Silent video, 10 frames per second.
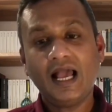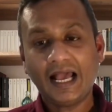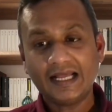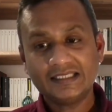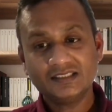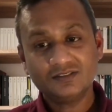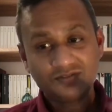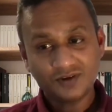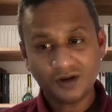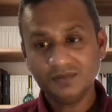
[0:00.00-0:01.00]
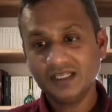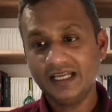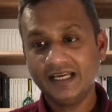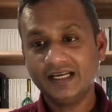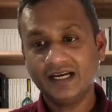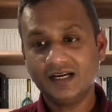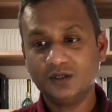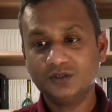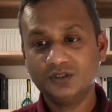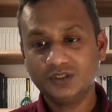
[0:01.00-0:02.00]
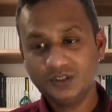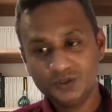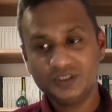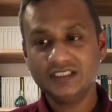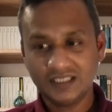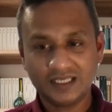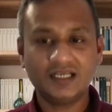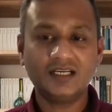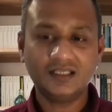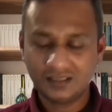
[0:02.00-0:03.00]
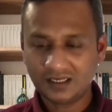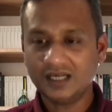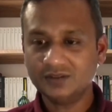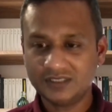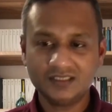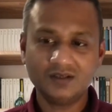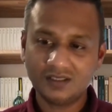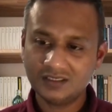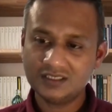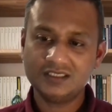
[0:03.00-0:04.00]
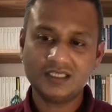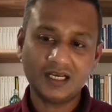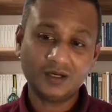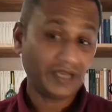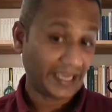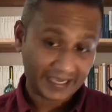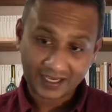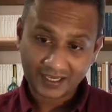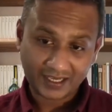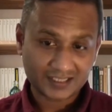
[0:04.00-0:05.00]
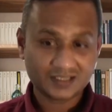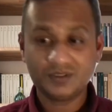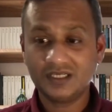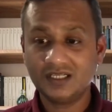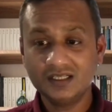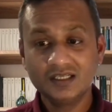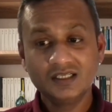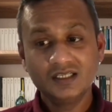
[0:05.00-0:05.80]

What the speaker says: and from the lake house, using the cloud technologies now, AI as well,